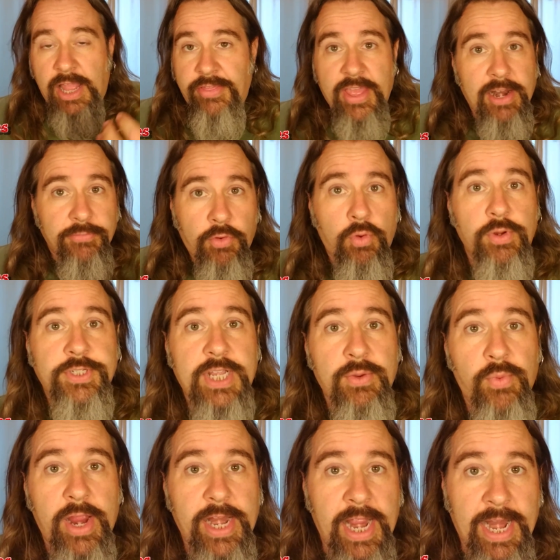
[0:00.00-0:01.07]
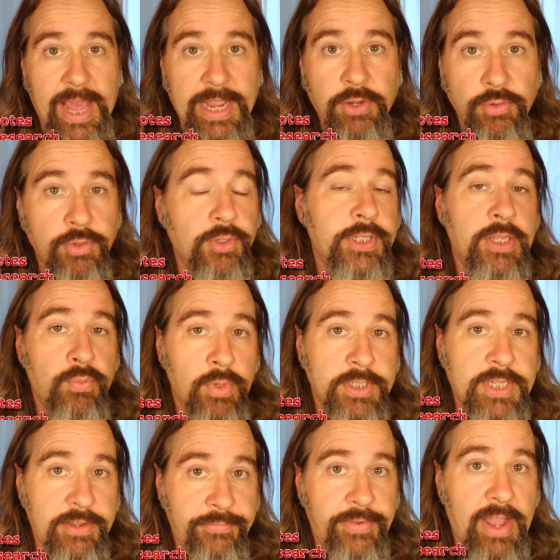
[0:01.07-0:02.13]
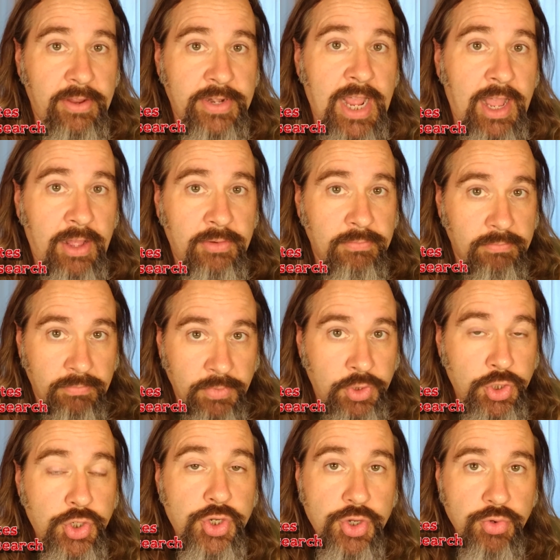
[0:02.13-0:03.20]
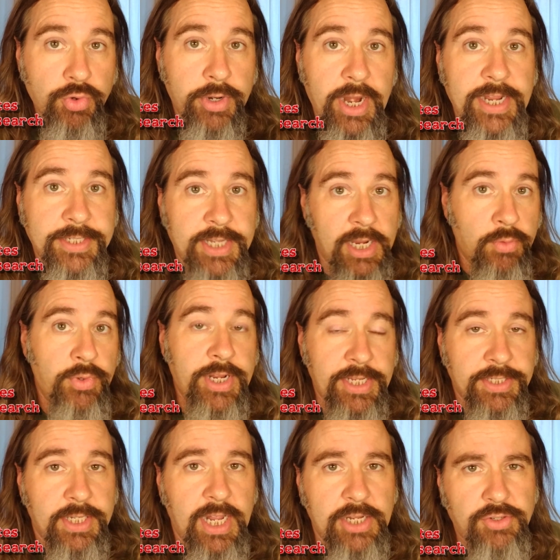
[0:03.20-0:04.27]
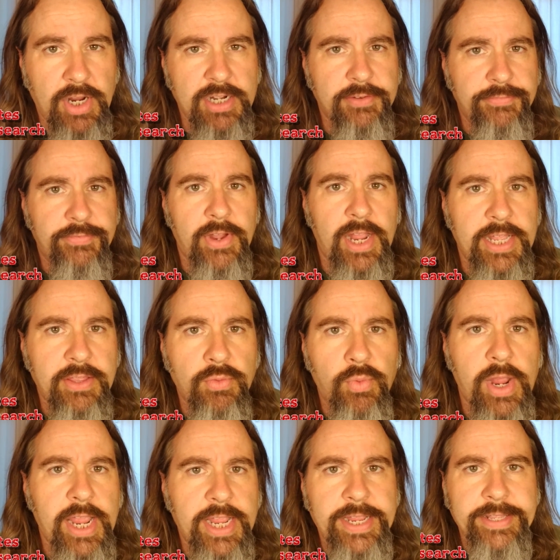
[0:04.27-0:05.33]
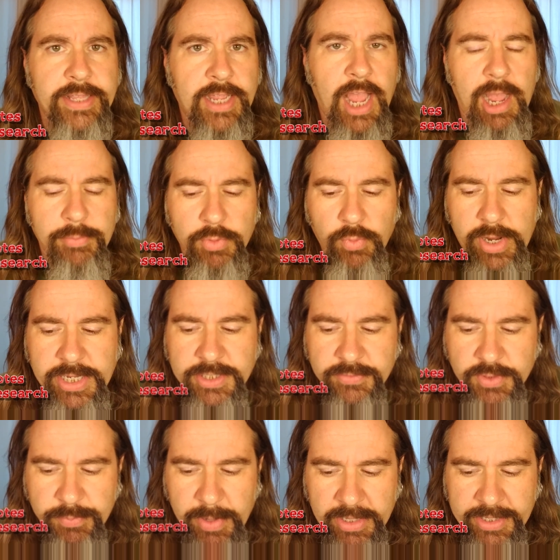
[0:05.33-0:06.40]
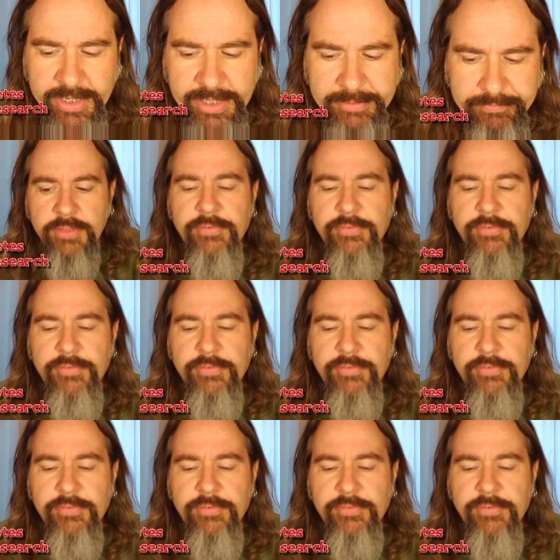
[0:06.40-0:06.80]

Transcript: And then, of course, I went and I Googled it once I found out Jure Sanguinis, and I tried to find the common ways of spelling it.